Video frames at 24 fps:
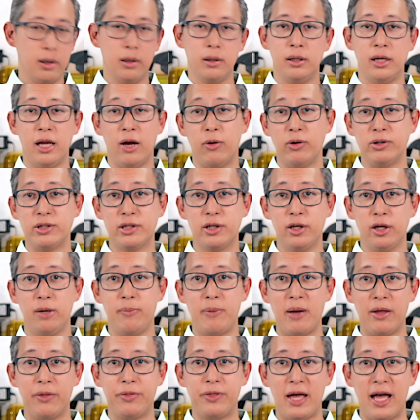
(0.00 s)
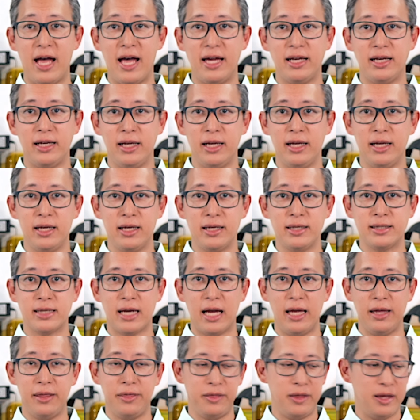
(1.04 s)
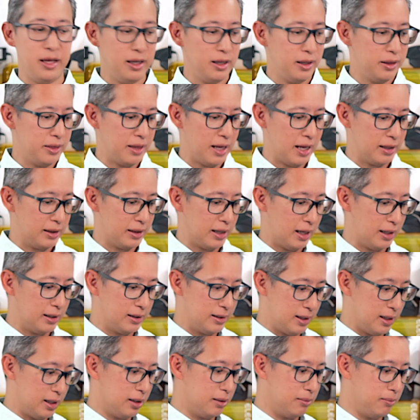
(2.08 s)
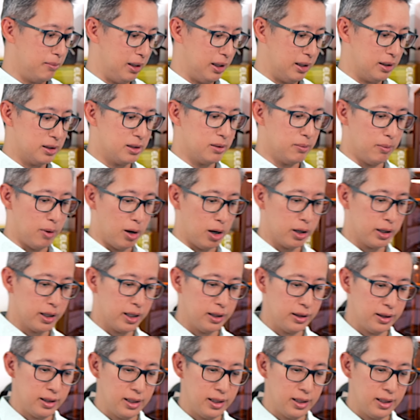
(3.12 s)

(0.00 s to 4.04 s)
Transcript: Now what's good about that is I think that they did mean to market